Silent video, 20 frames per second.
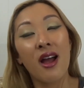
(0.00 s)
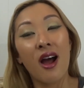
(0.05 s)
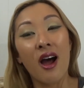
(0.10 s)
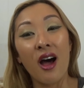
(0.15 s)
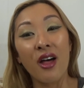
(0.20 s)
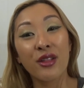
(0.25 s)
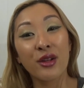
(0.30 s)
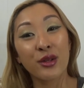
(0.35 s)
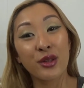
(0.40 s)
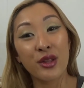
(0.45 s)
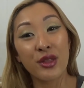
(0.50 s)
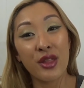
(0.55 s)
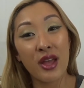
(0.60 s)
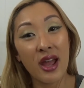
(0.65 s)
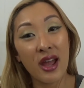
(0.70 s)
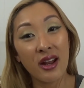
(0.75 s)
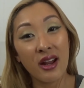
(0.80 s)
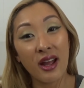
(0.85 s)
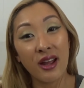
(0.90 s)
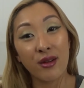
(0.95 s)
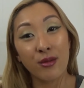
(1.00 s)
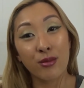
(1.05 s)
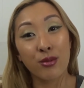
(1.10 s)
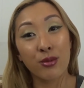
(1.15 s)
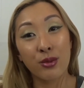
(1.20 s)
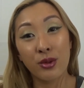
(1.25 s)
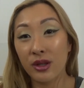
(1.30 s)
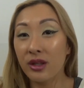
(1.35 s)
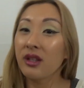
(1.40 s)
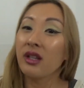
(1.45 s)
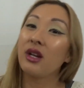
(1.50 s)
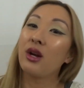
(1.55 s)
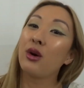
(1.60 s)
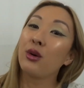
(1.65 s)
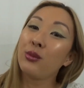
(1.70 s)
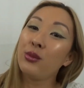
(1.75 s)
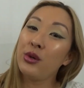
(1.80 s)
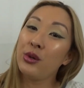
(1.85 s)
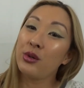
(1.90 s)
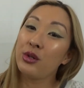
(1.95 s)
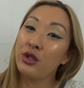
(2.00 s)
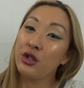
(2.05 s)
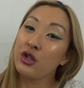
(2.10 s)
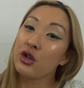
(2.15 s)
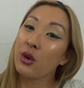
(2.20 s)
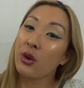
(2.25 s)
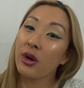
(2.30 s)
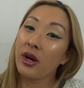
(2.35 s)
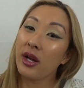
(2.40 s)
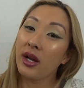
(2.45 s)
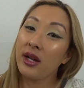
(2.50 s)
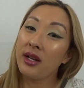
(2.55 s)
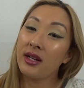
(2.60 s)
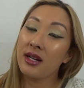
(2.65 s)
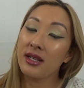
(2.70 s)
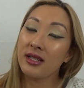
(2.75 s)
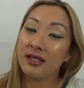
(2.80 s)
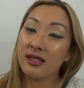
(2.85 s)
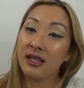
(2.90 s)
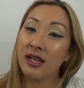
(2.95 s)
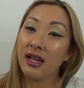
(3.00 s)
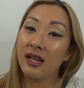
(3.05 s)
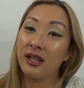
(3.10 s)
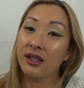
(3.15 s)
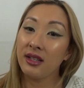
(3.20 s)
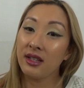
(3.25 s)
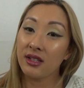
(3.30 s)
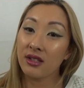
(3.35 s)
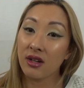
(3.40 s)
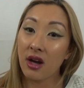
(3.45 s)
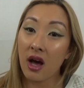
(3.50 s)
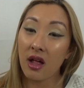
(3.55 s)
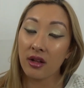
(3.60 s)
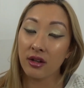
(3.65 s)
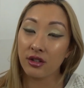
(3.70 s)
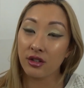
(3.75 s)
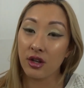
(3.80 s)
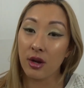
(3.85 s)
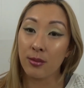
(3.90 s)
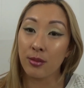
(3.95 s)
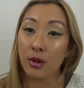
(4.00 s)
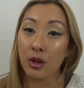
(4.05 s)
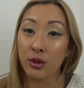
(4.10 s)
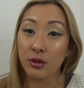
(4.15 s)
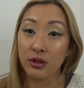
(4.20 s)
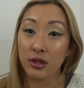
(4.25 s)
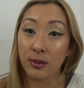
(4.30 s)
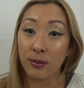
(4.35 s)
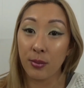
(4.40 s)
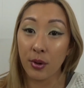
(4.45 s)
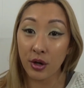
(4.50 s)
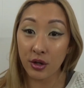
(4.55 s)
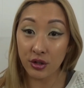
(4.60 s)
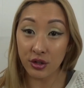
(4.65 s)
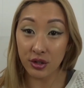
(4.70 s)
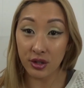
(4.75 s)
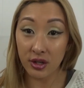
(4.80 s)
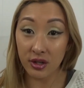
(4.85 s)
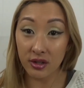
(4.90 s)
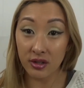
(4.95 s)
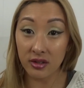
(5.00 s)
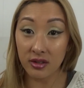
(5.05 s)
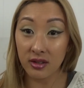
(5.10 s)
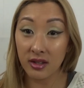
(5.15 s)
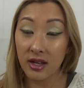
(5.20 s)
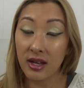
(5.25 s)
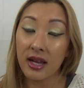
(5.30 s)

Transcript: Other than that, I really hope you enjoyed seeing these colors up close and personal.